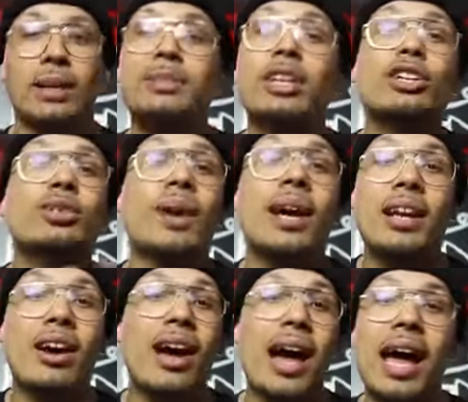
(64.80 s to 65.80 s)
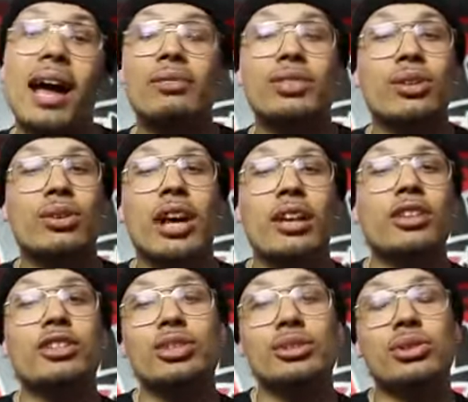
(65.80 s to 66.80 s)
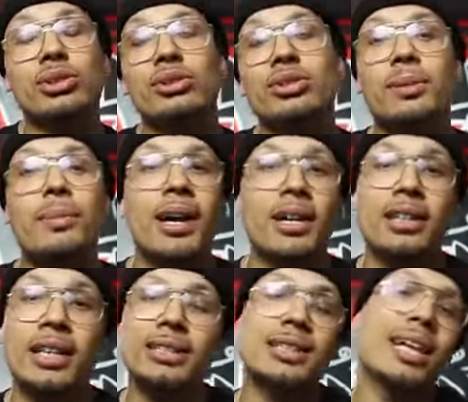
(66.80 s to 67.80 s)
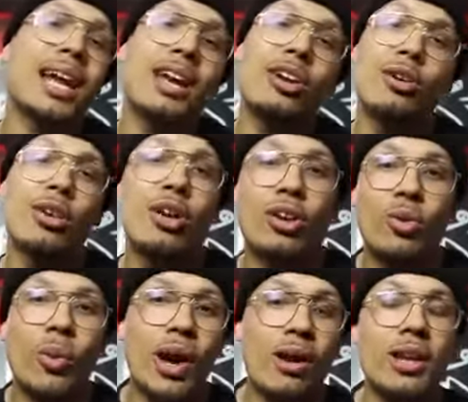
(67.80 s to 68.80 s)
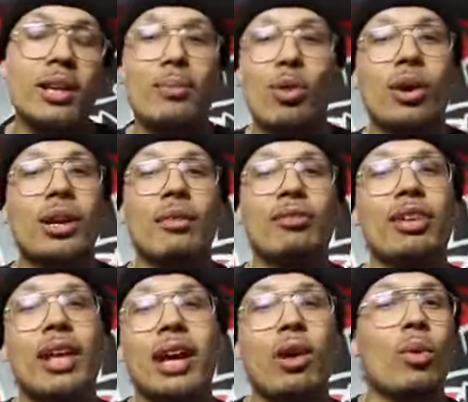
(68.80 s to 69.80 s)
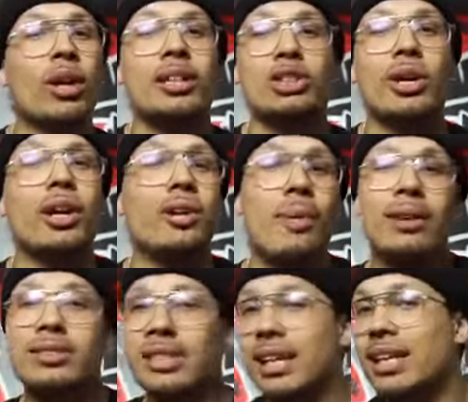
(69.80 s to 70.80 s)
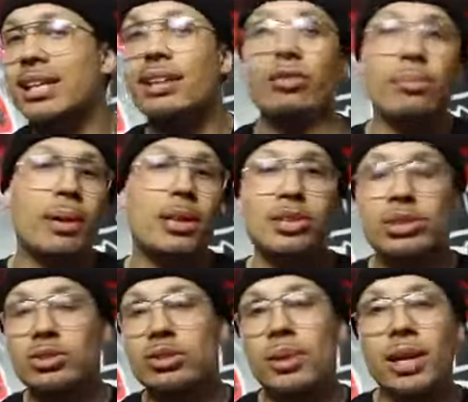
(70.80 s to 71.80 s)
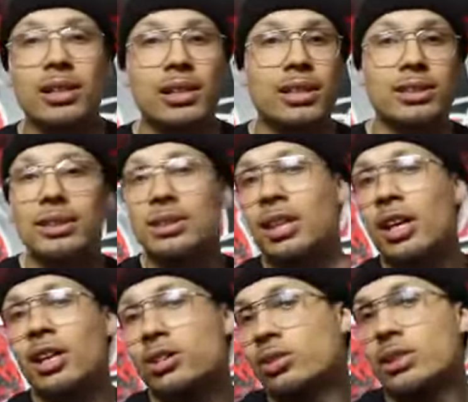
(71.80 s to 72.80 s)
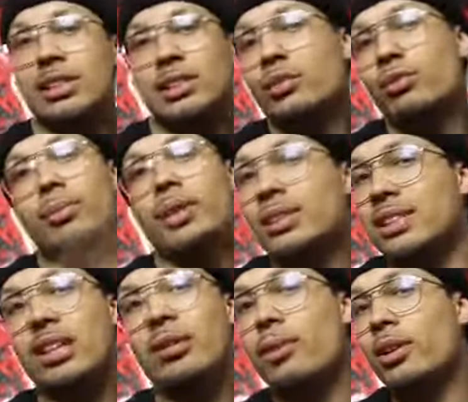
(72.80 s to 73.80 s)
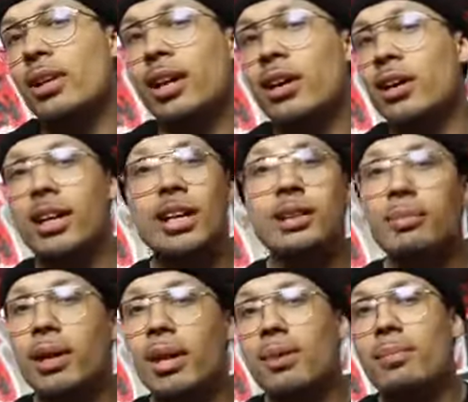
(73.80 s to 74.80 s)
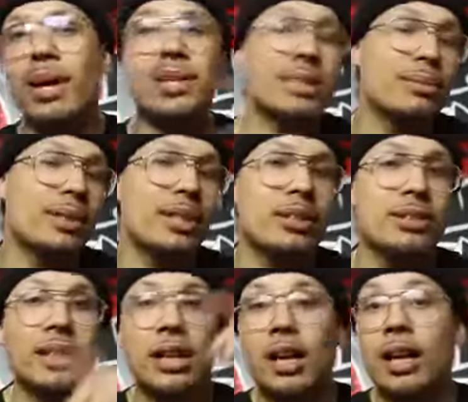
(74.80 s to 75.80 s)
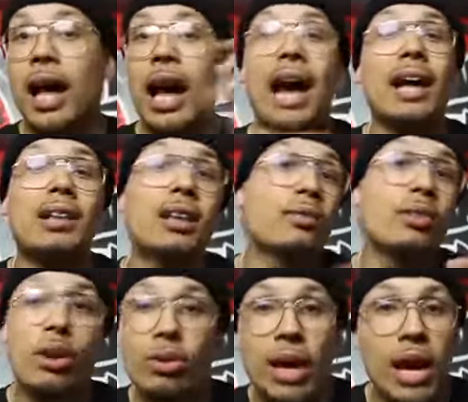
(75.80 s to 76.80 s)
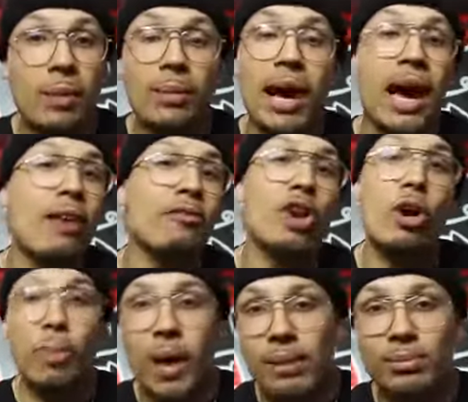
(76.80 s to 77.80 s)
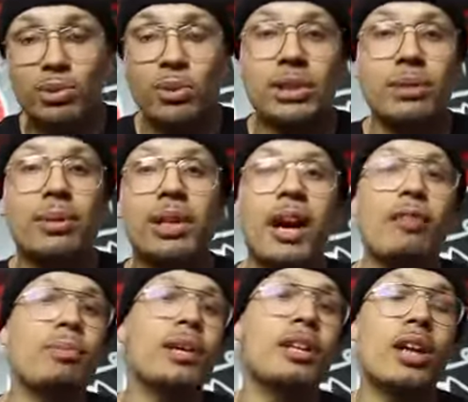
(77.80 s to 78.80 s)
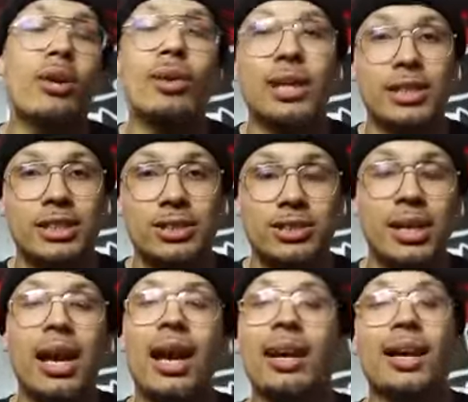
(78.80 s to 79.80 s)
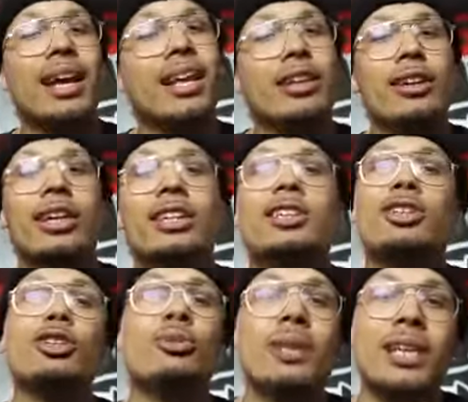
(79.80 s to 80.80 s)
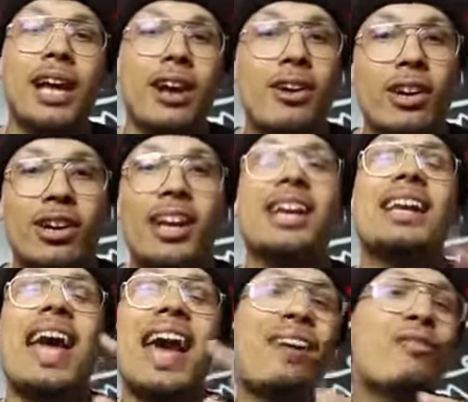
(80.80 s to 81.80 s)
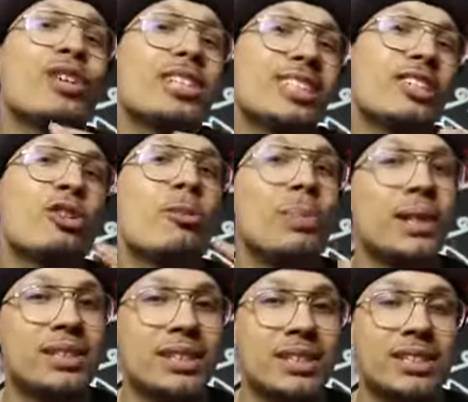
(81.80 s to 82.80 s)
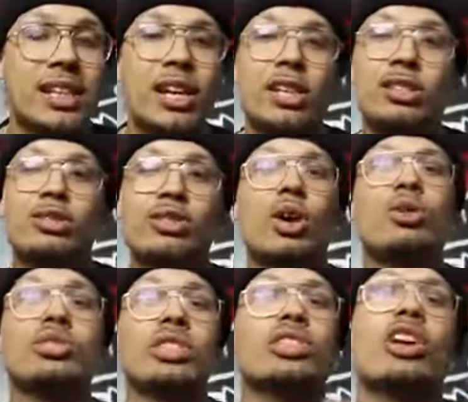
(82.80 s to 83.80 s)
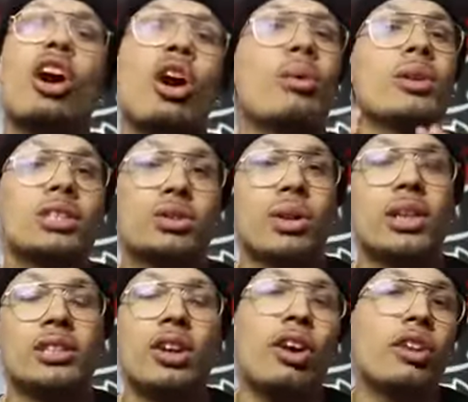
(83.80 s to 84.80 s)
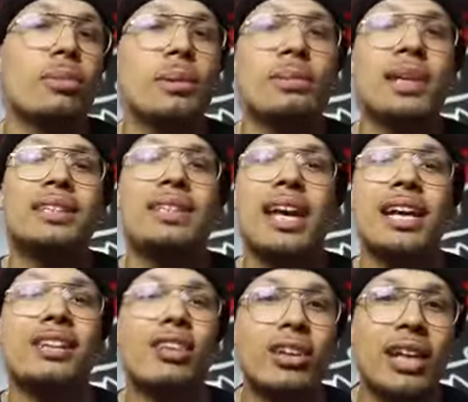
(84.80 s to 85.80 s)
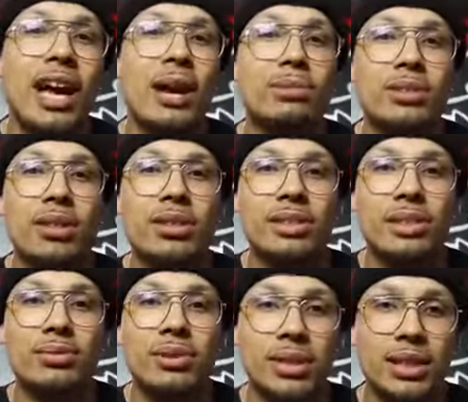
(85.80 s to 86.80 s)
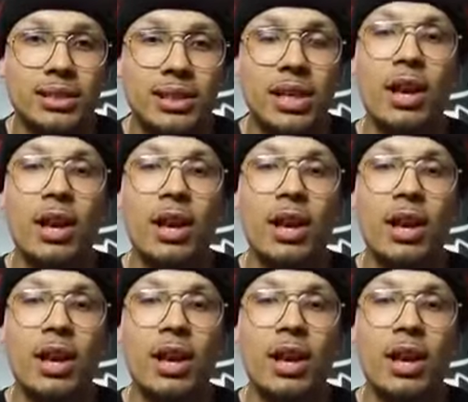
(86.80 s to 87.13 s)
And I'm telling you right now, I have sold other used shoes in my collection that I no longer wear anymore, and I feel like I want to trade them out to get a different pair of shoes in my collection, so it's easier for me to sell them on there and then get the money and buy something else. I love GOAT app. I have no problems with them. There have been no issues. Again, there is human error in every single business. So don't just always trust all the people that's hating on the apps and all those different things,